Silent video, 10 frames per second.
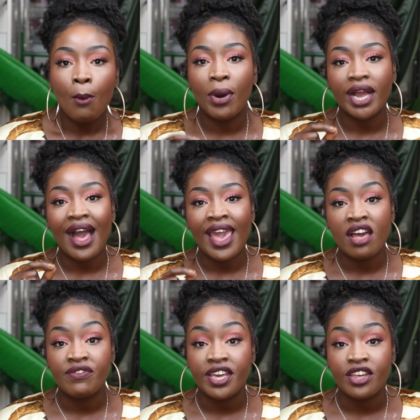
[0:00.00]
But I
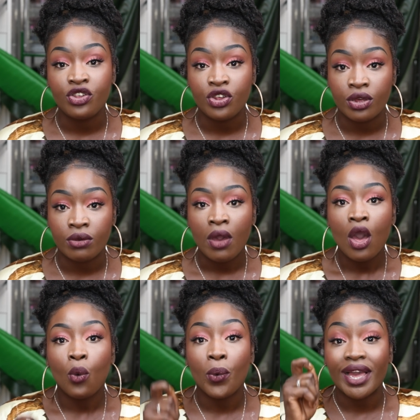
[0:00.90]
have an issue
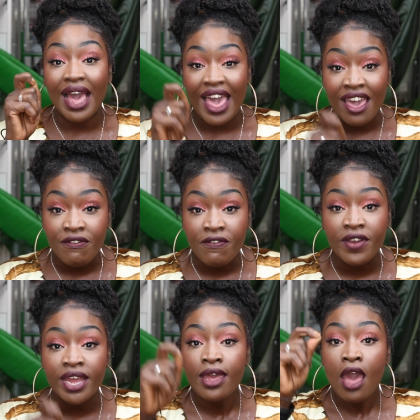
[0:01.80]
with
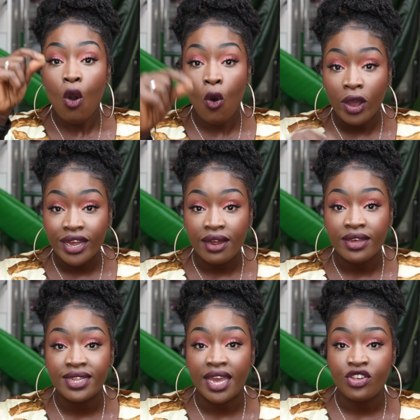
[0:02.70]
every
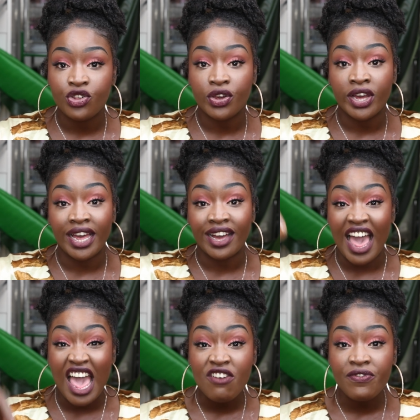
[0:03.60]
organization and
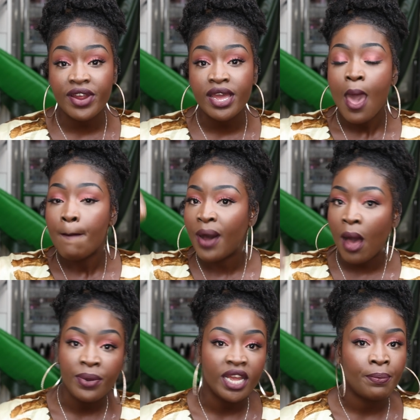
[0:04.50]
every
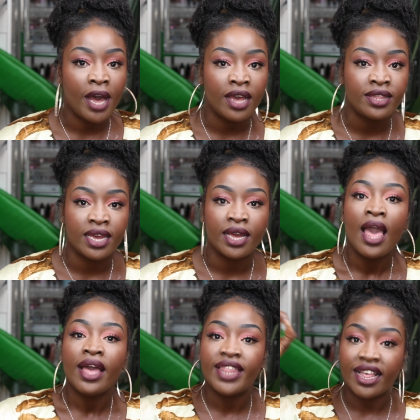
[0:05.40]
public person
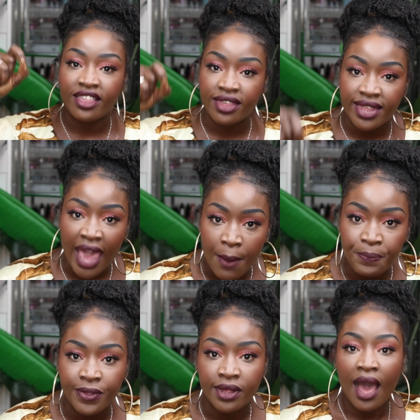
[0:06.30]
that
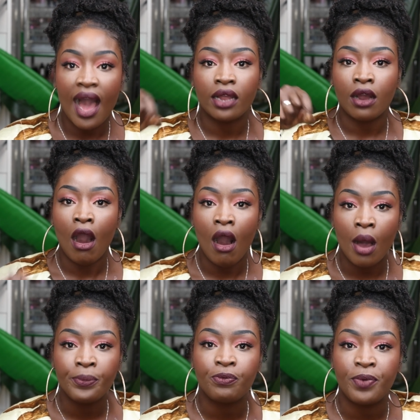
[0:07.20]
steps and
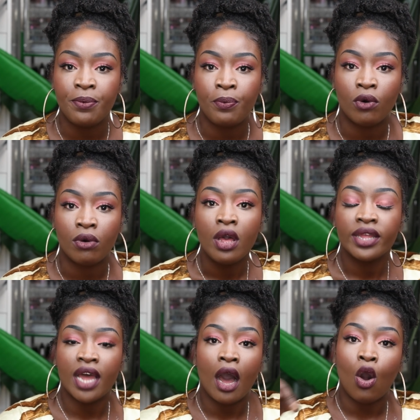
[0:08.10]
harms people
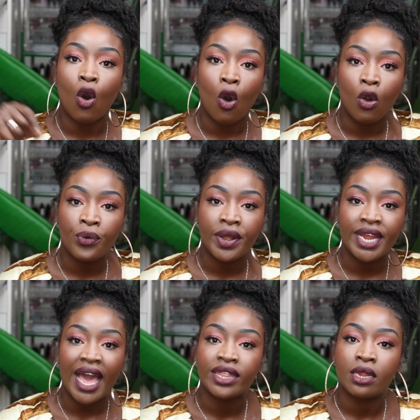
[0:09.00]
that are
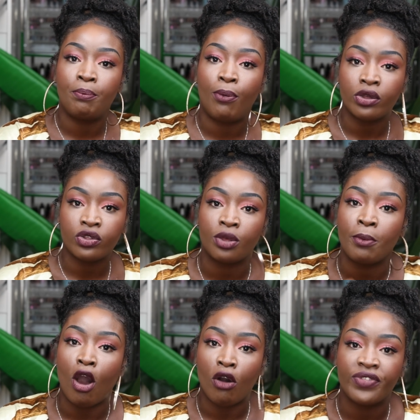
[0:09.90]
already at the bottom
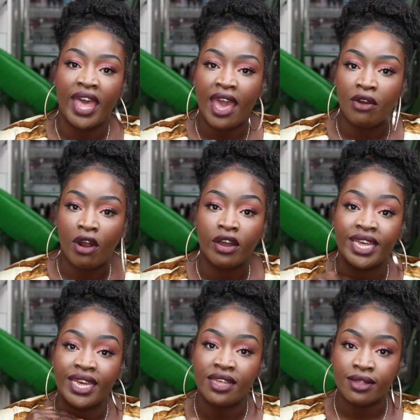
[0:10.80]
of the
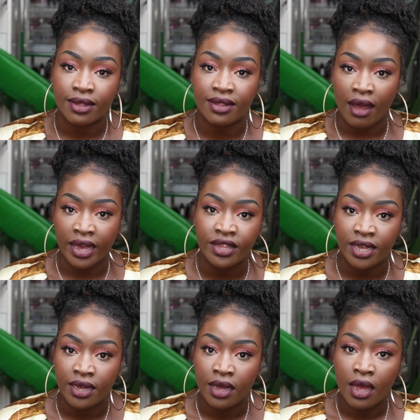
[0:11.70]
hierarchy in society.